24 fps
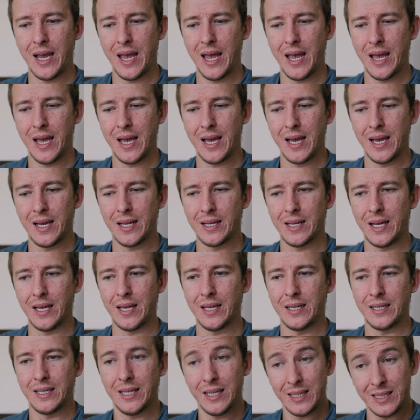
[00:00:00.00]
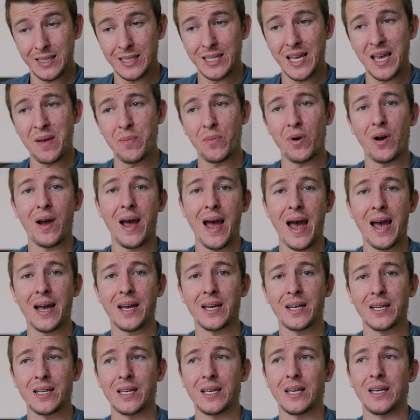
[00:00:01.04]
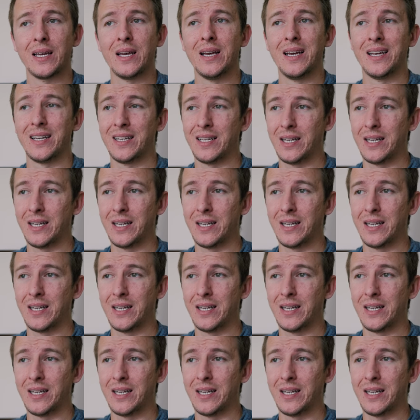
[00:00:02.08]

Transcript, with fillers: and it did say mahogany,